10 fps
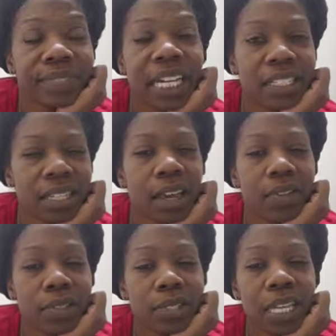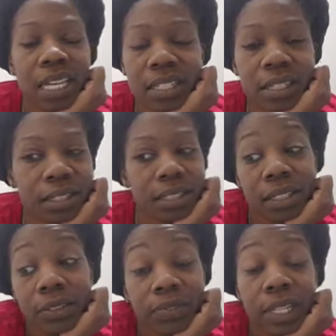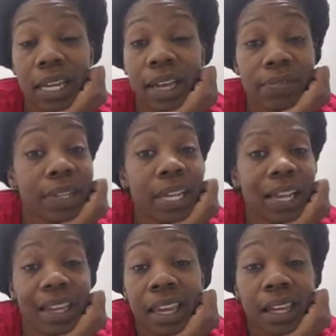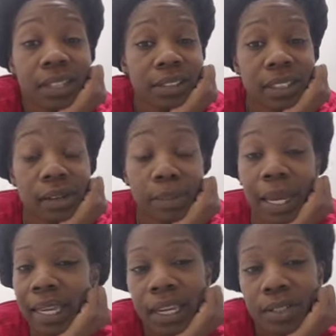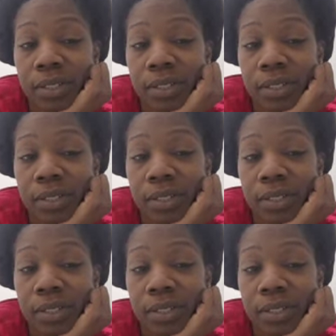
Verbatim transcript: I just have those days and I just don't feel like, I feel like I can't get up, I can't